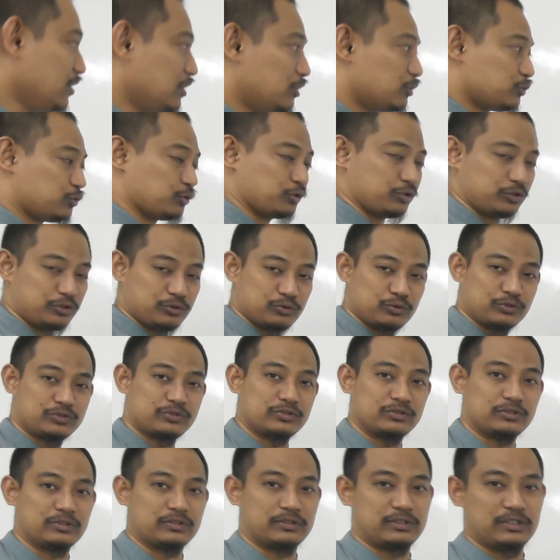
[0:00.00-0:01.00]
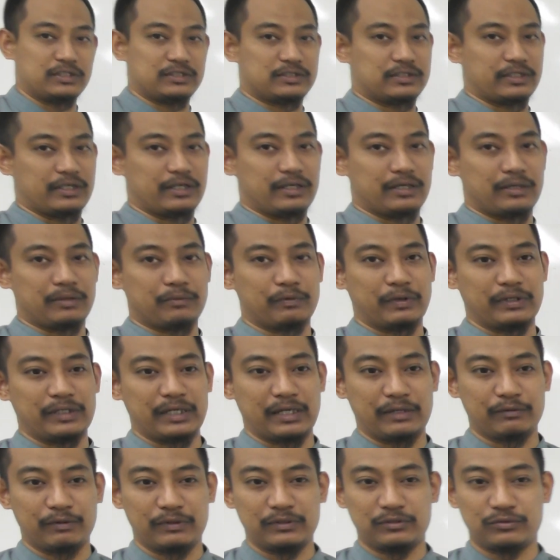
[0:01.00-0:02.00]
so these are what
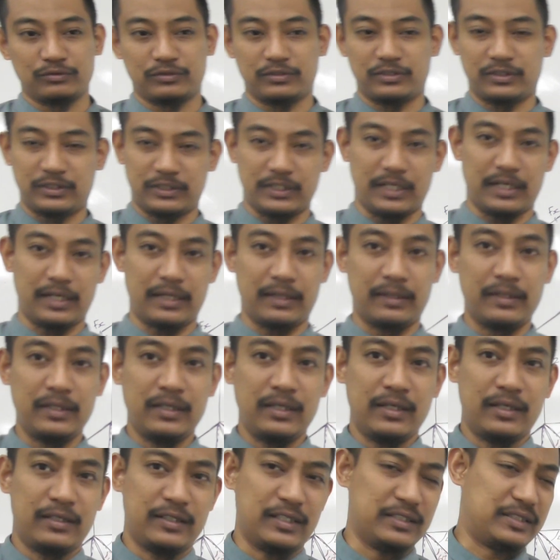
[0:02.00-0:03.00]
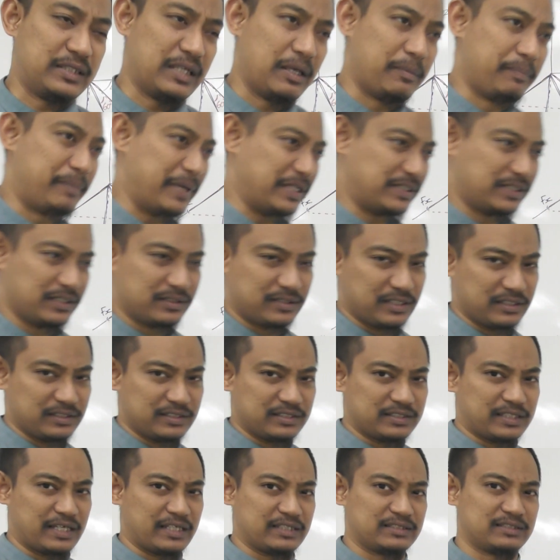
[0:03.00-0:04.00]
I want to share. These are basic things.
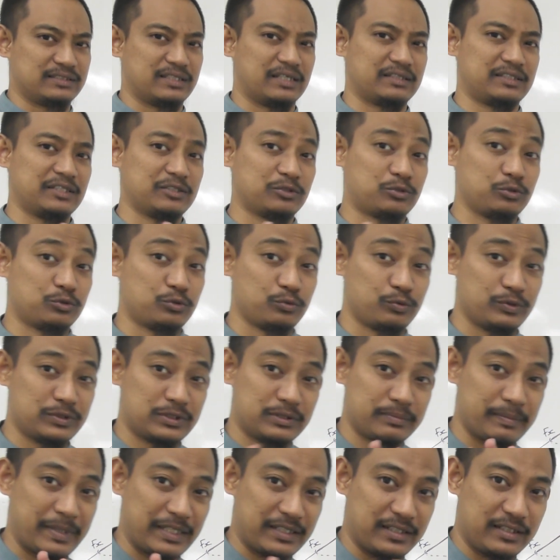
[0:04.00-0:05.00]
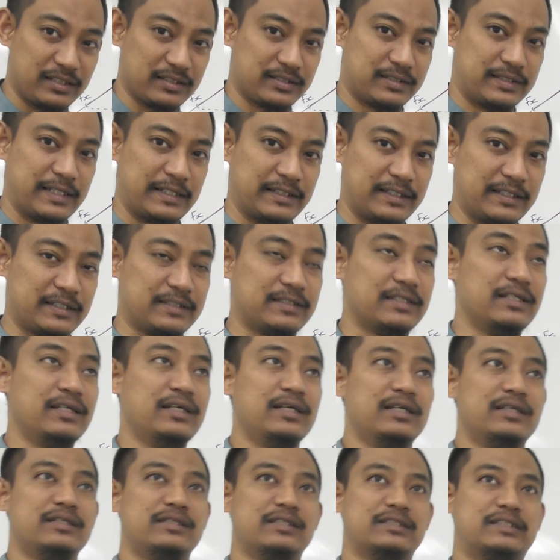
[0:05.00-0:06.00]
This has nothing to do with mechanics statics.
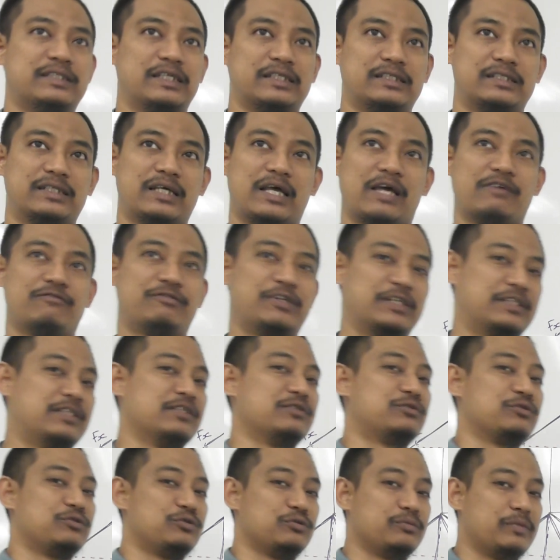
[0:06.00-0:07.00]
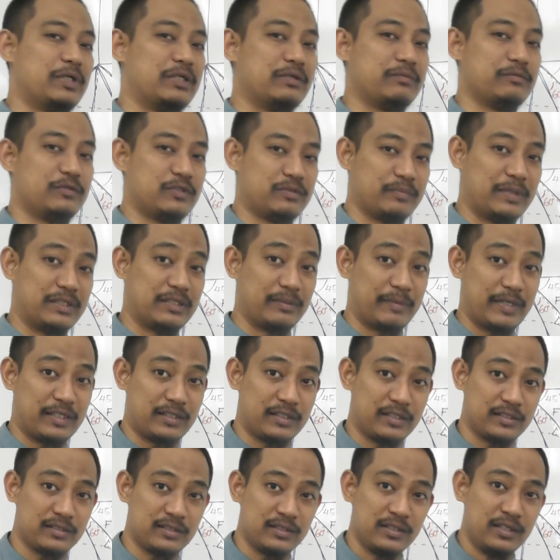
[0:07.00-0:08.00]
This has everything to do with
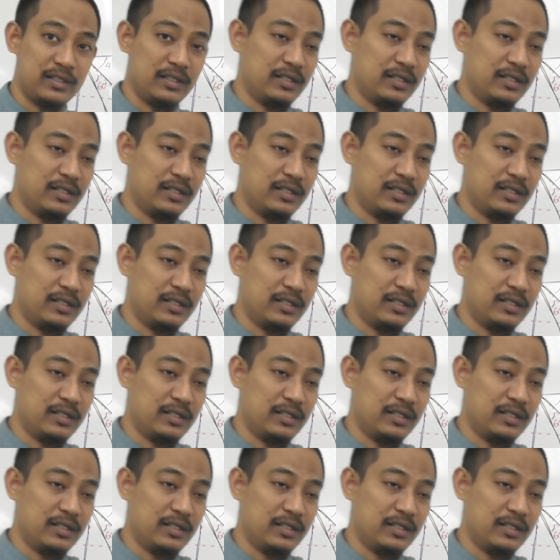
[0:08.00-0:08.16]
mathematics.